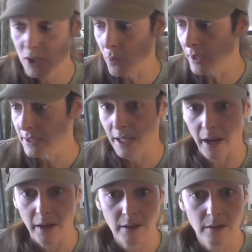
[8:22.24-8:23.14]
as well
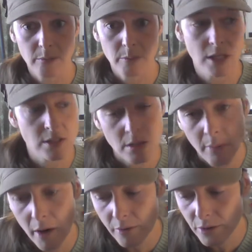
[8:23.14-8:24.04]
today because
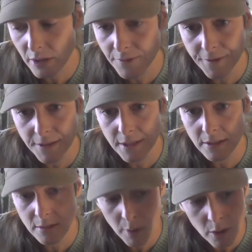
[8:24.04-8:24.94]
tomorrow you're going to fix
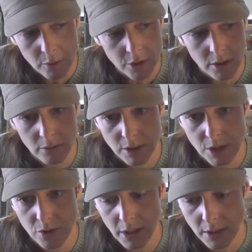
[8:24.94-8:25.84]
it. Tomorrow you're going to
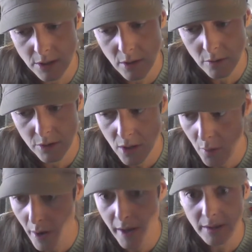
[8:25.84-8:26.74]
restrict. So you know
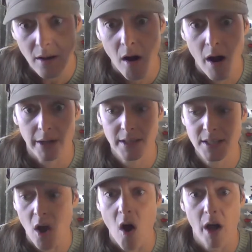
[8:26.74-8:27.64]
what? On
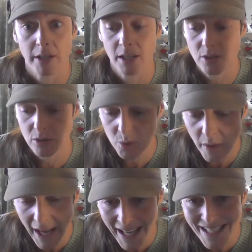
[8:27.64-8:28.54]
it's on, and you'll do
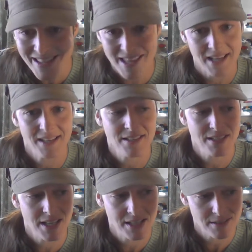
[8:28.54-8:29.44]
anything
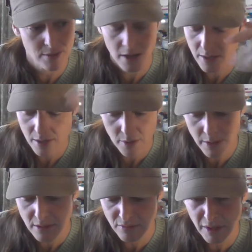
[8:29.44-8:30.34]
to get as you know.
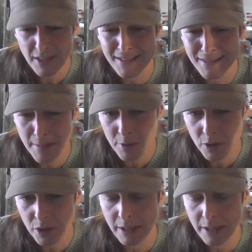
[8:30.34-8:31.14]
It's very similar